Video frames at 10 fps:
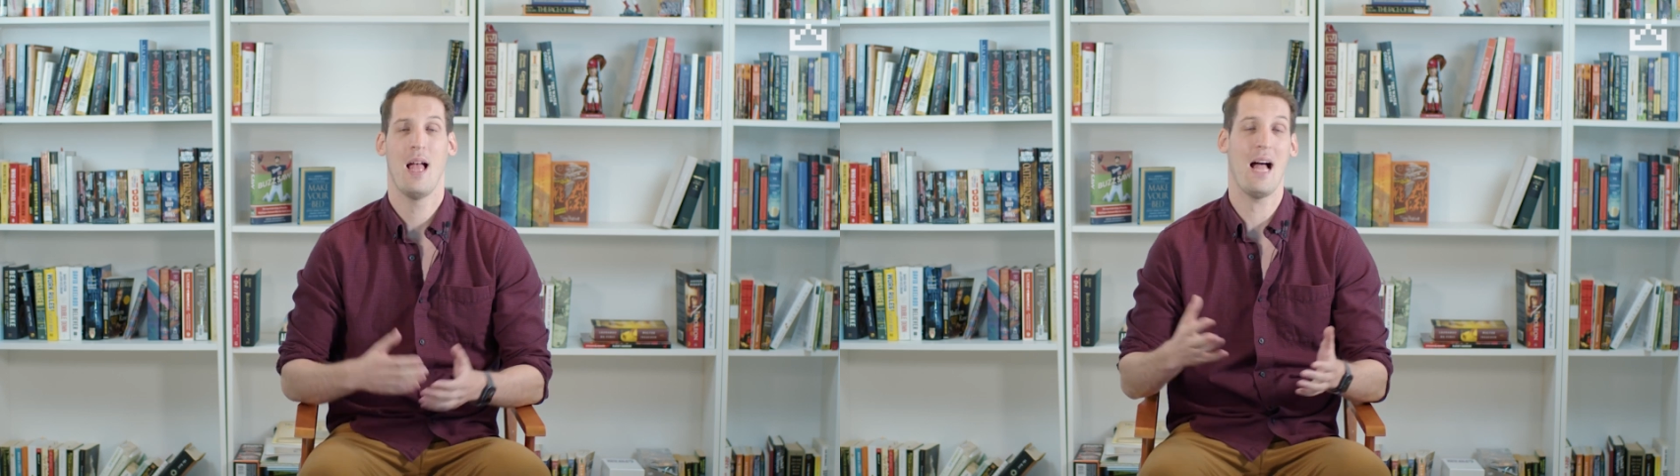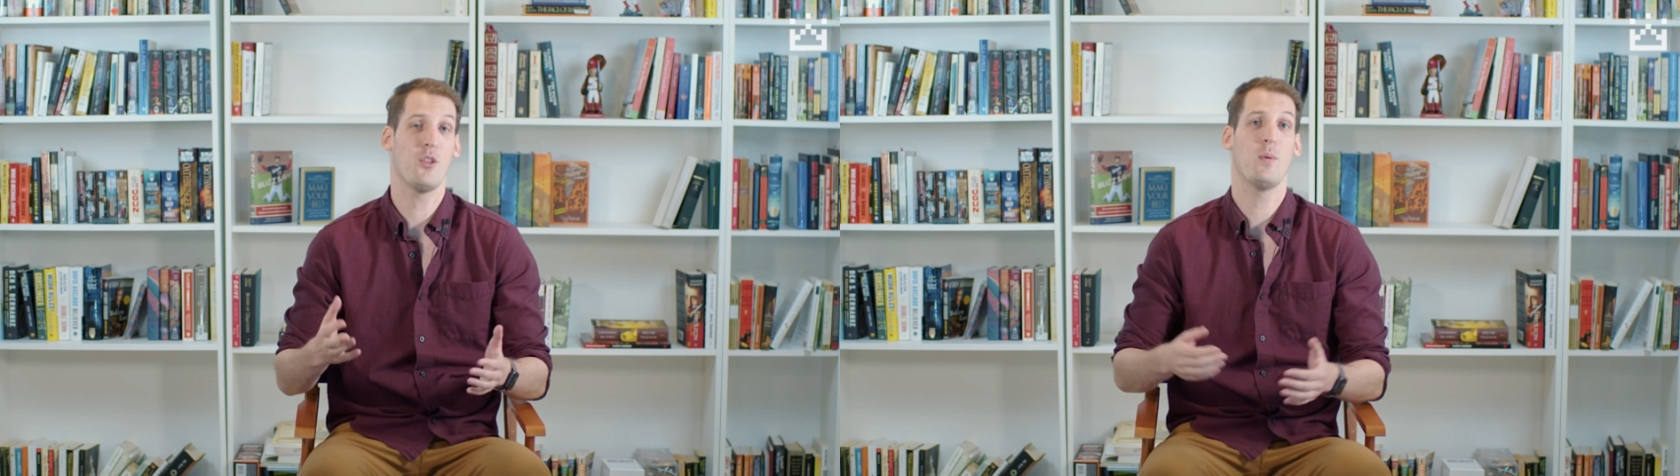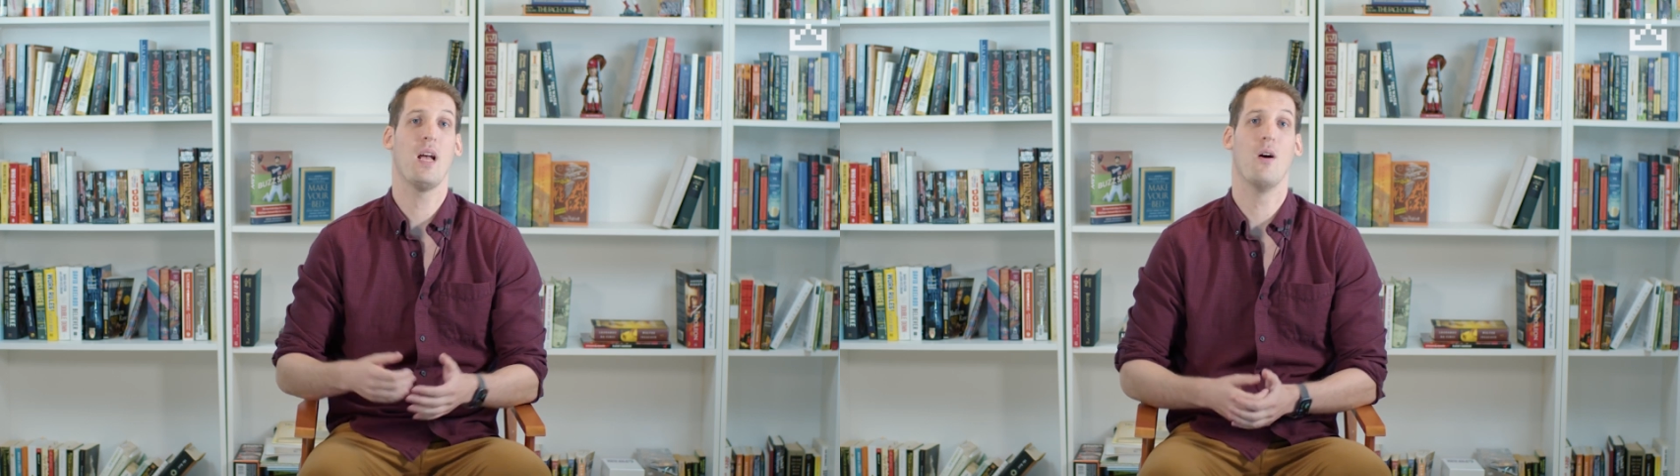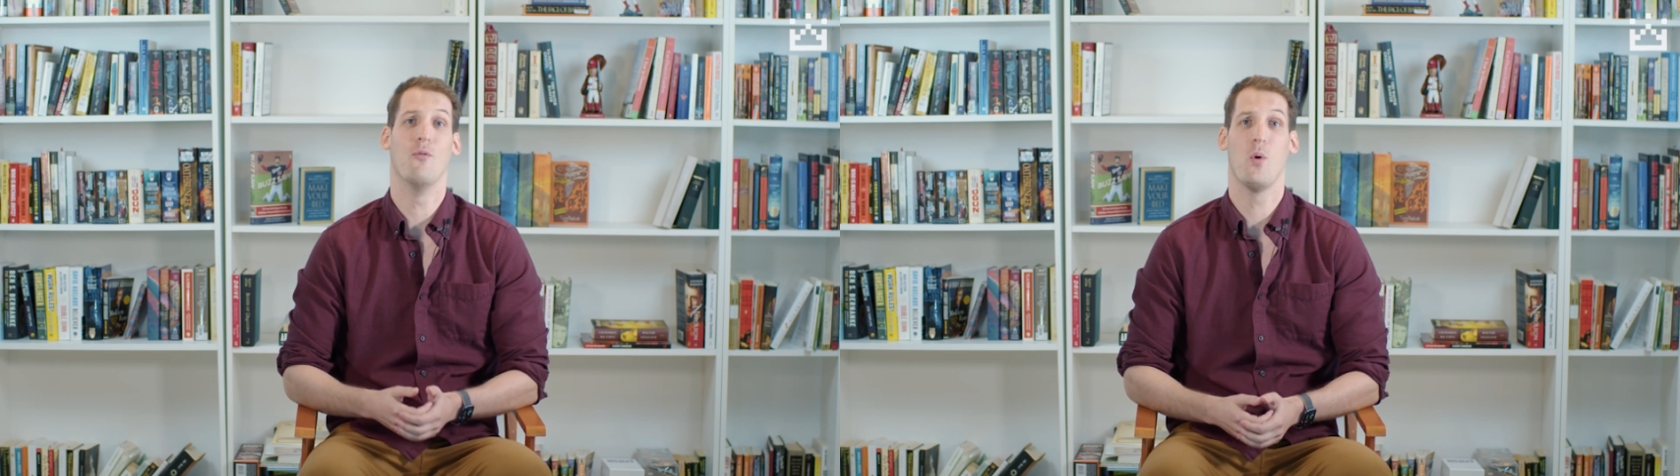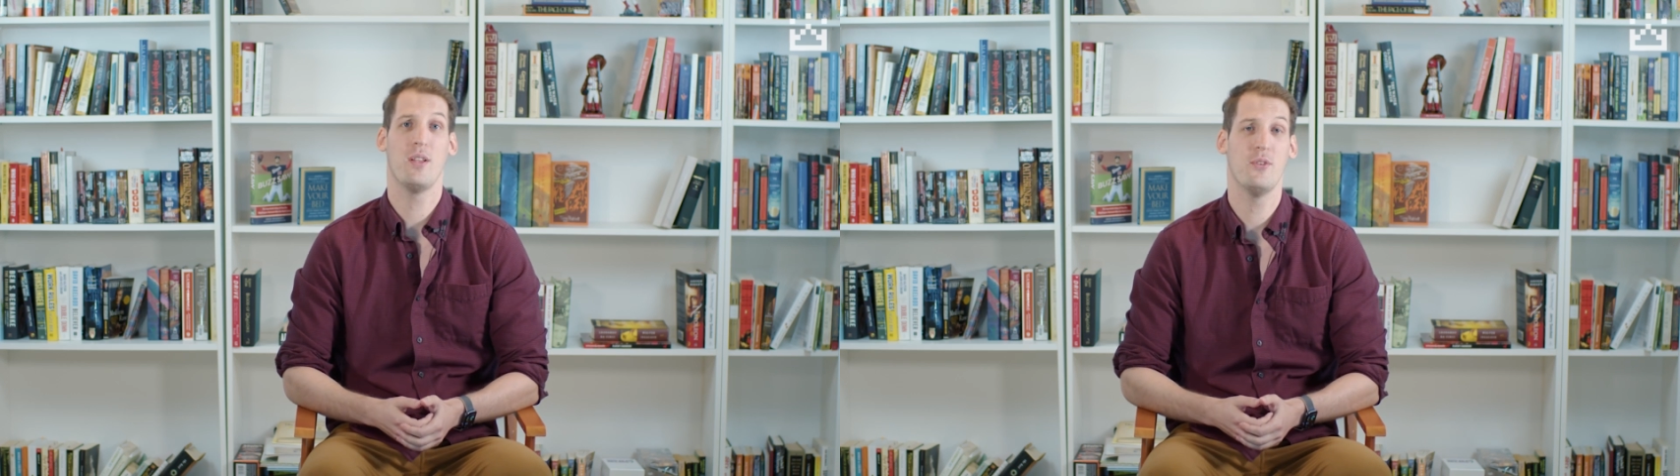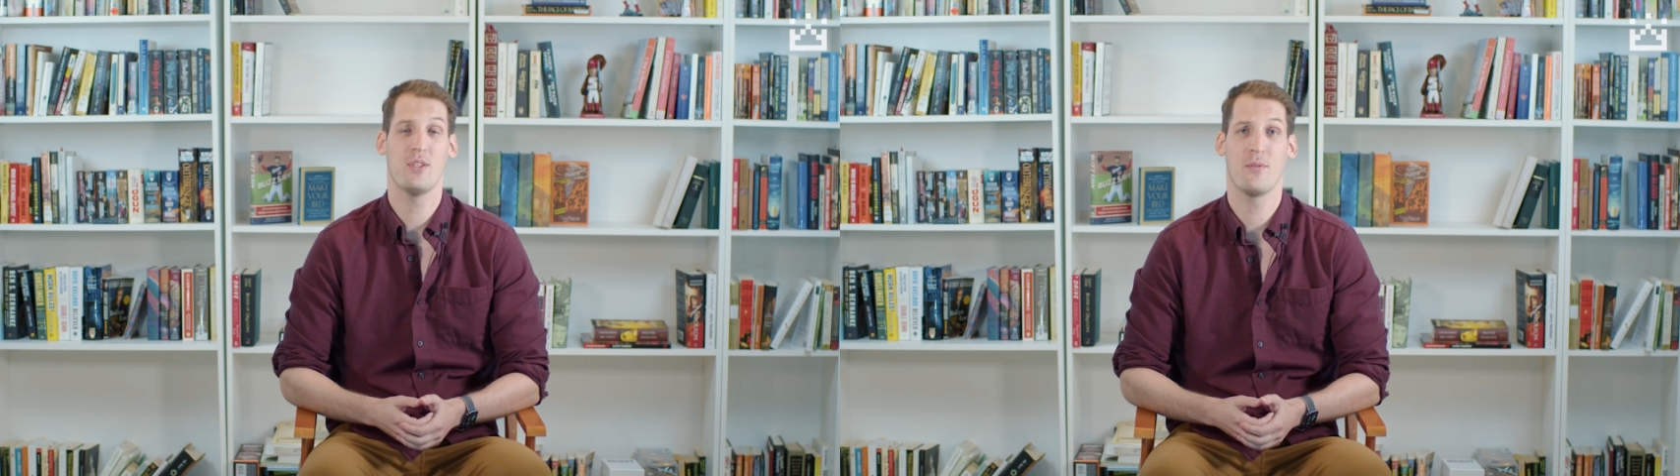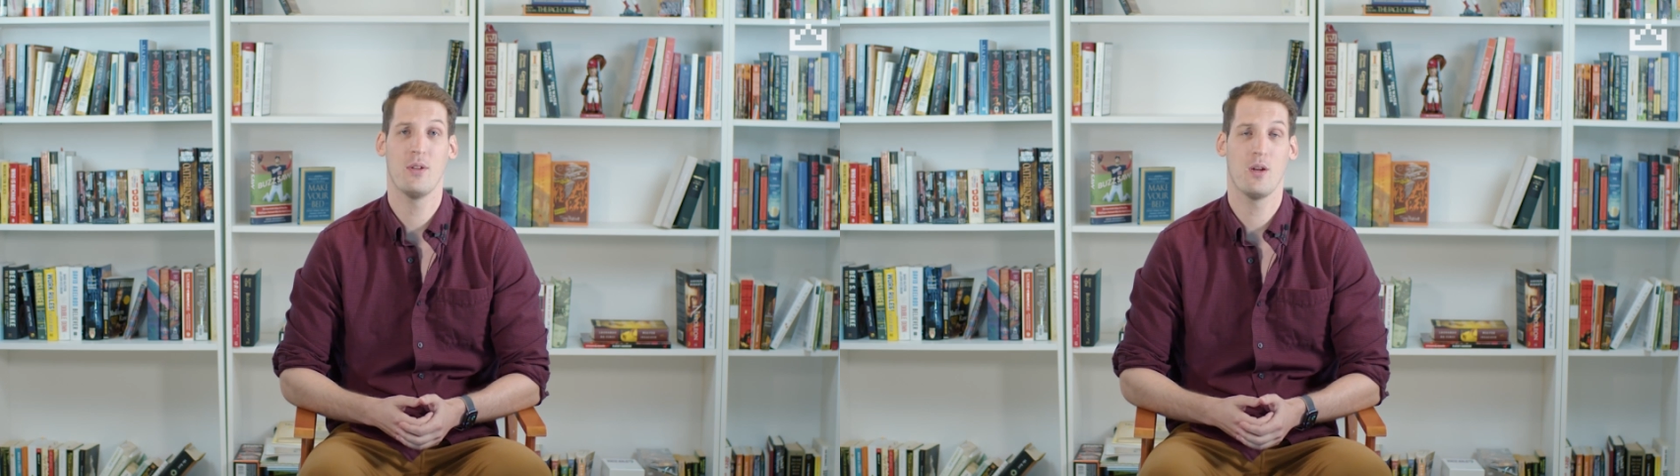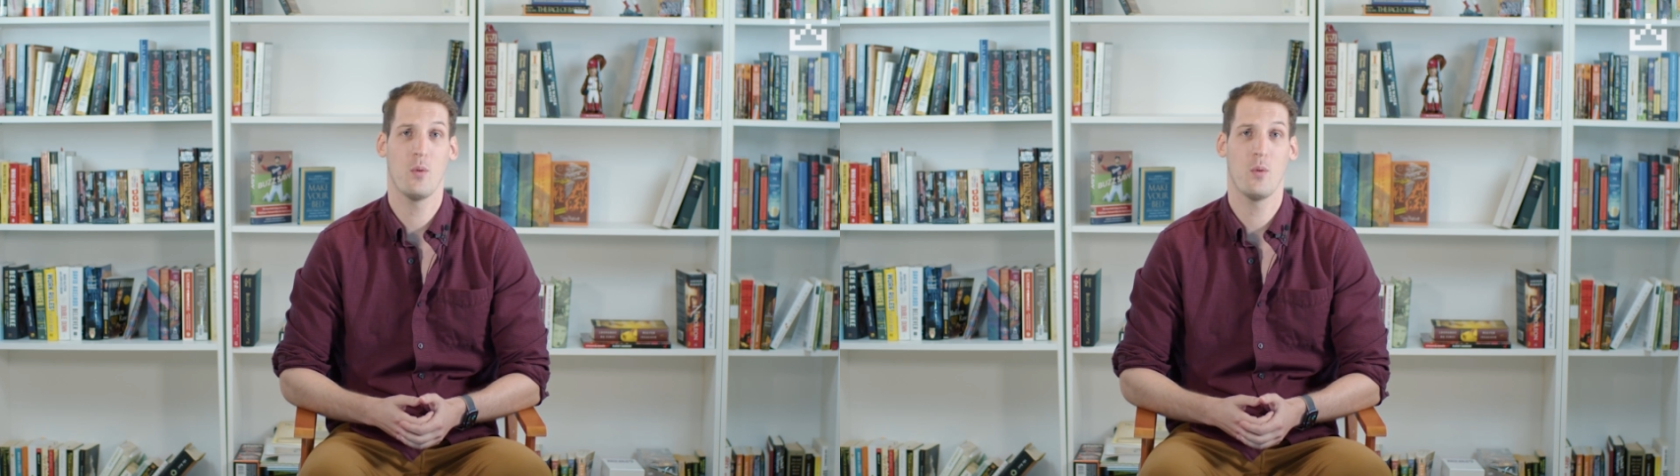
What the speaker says: How do we avoid using filler